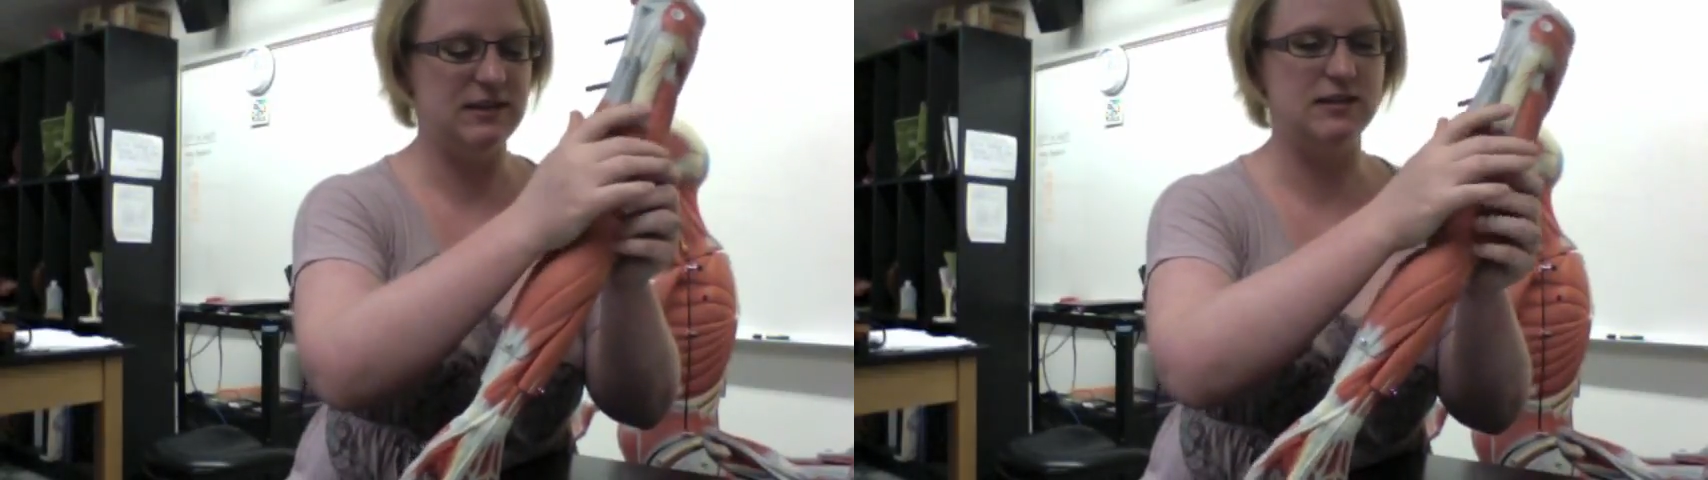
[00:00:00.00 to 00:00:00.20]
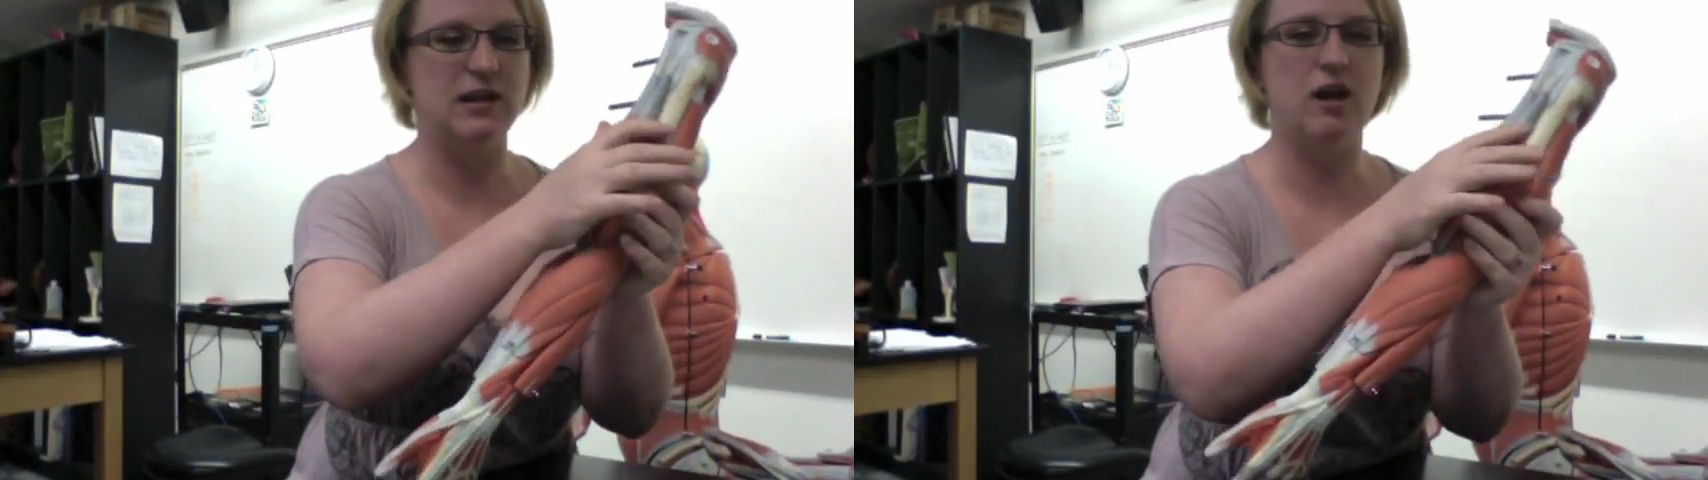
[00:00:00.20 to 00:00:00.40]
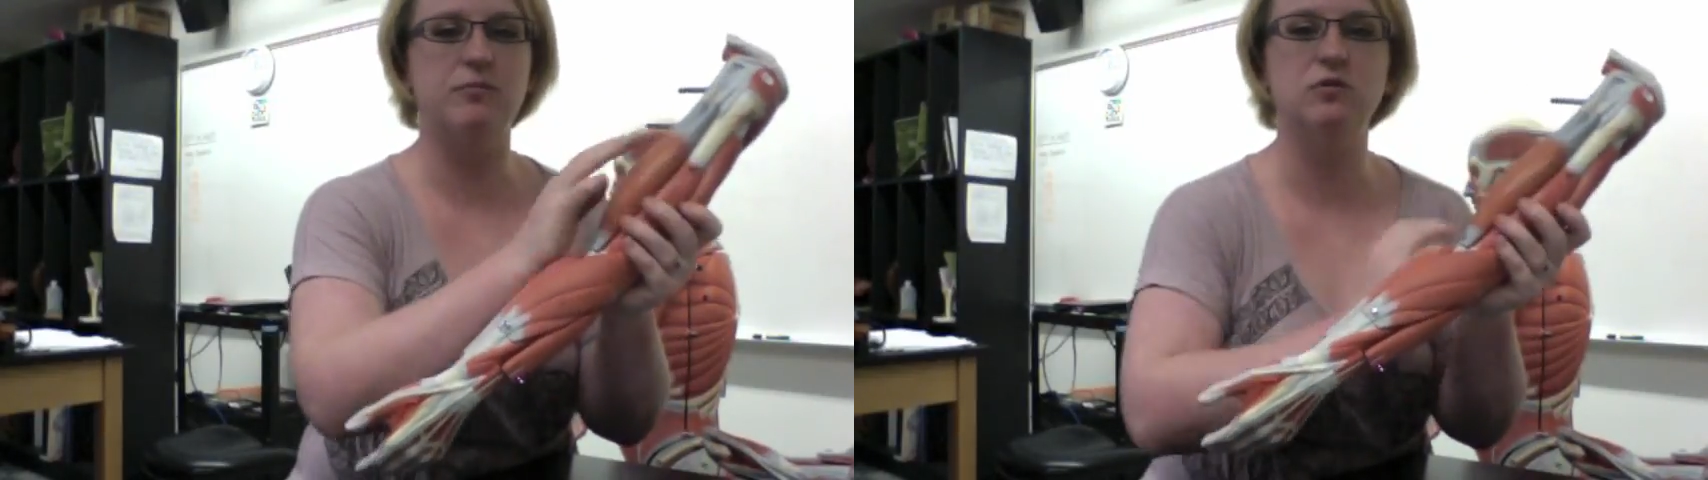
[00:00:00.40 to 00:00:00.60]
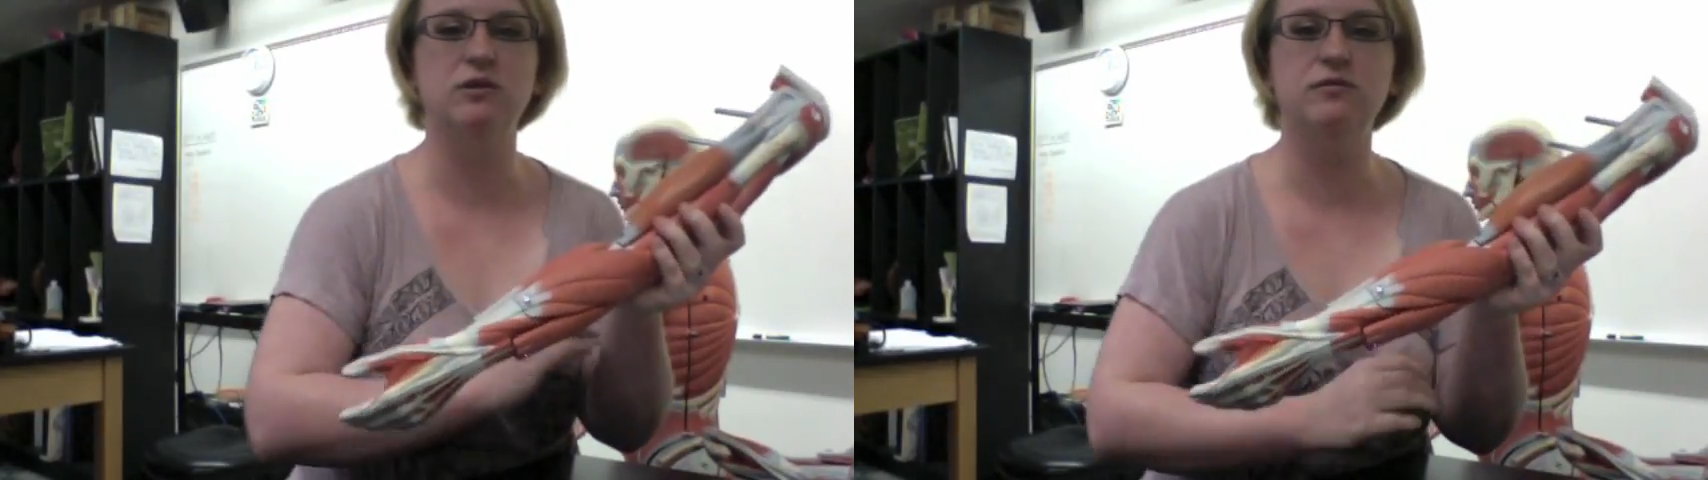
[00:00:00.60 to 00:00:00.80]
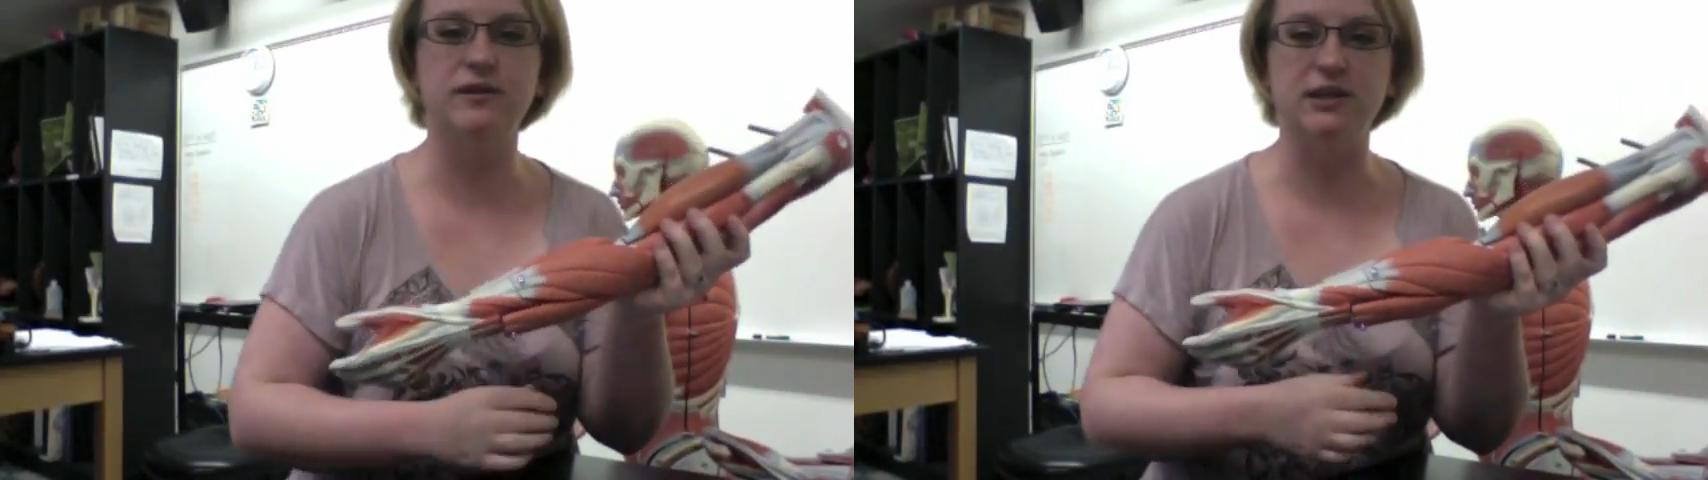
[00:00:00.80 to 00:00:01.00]
It's helping
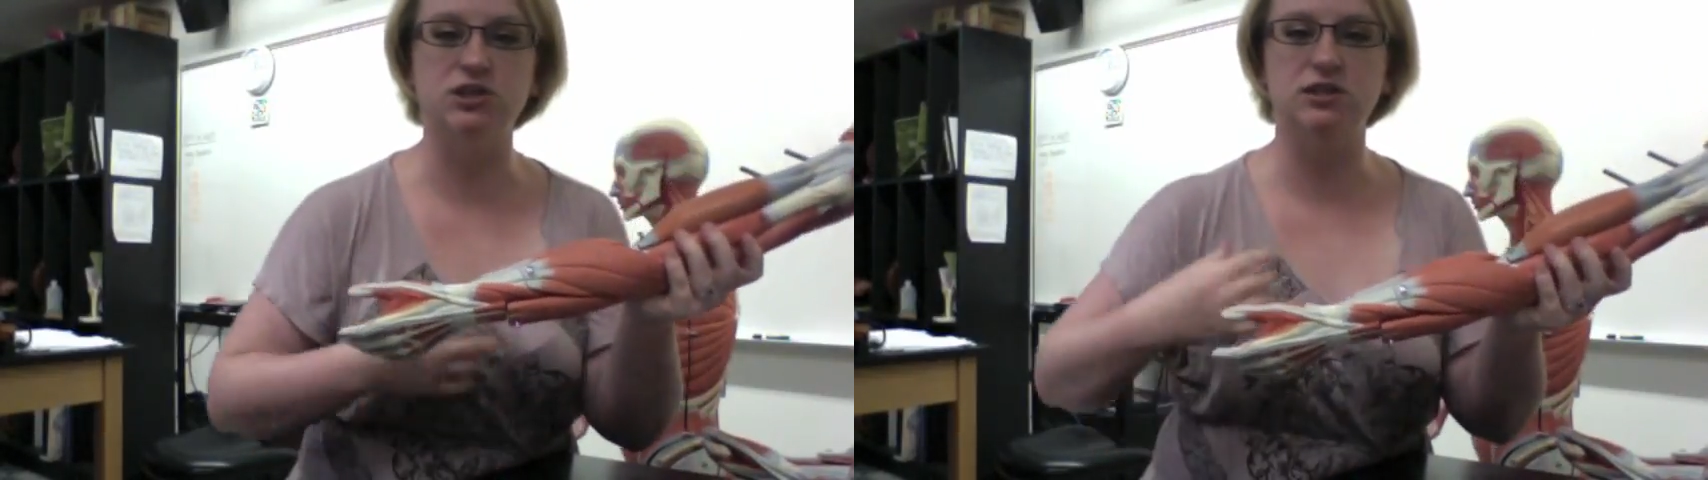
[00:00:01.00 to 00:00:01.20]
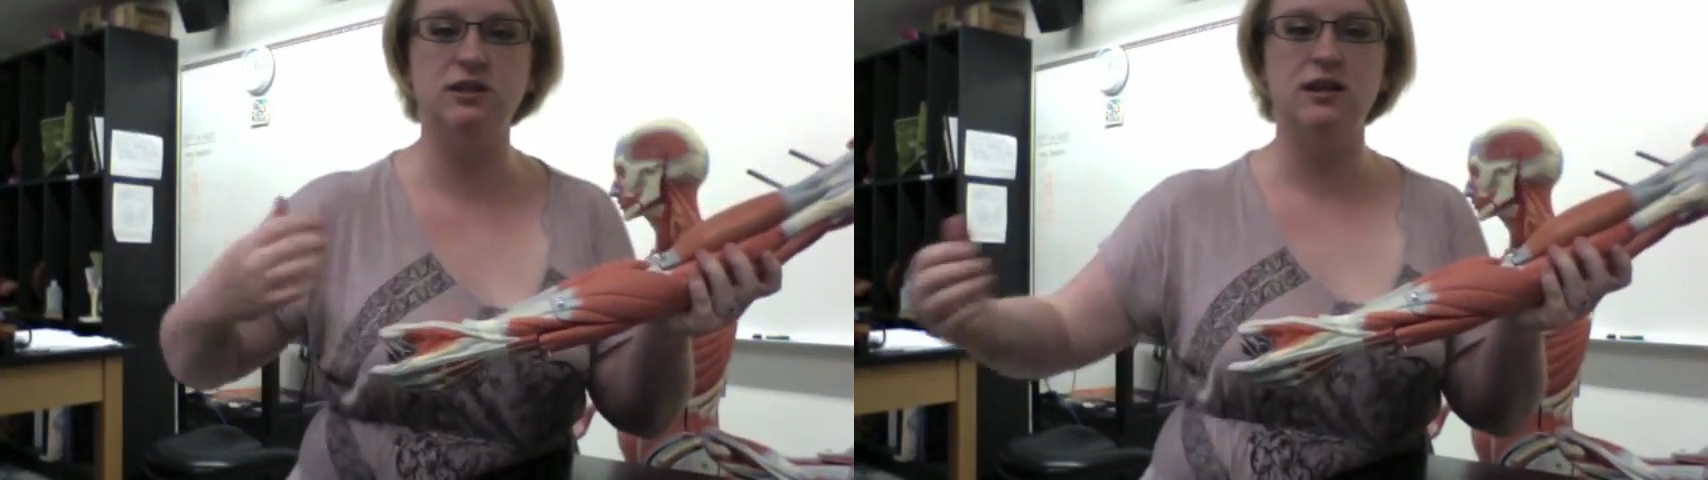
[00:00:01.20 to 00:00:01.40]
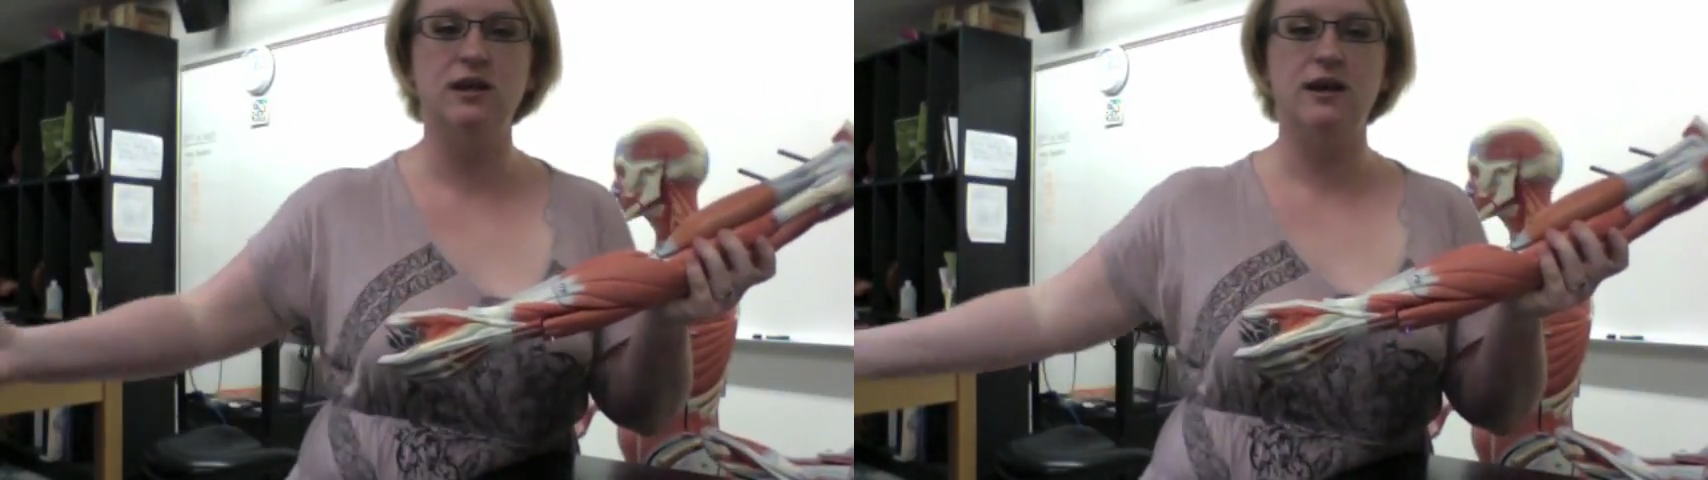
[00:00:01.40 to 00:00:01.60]
with flexion